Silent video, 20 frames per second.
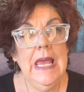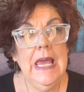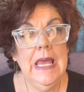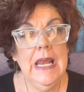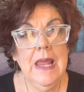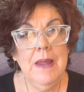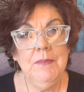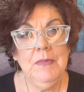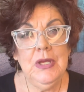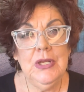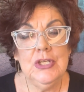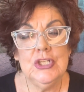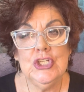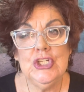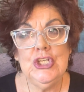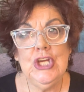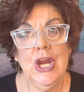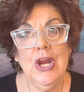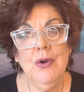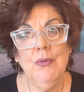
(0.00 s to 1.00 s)
And I'm going to
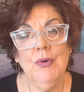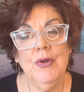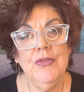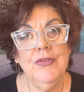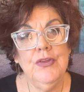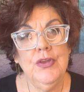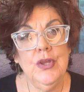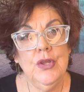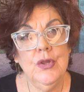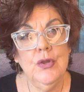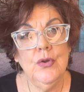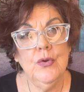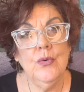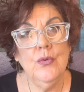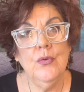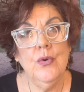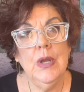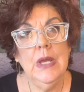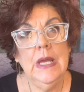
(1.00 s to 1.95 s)
share with you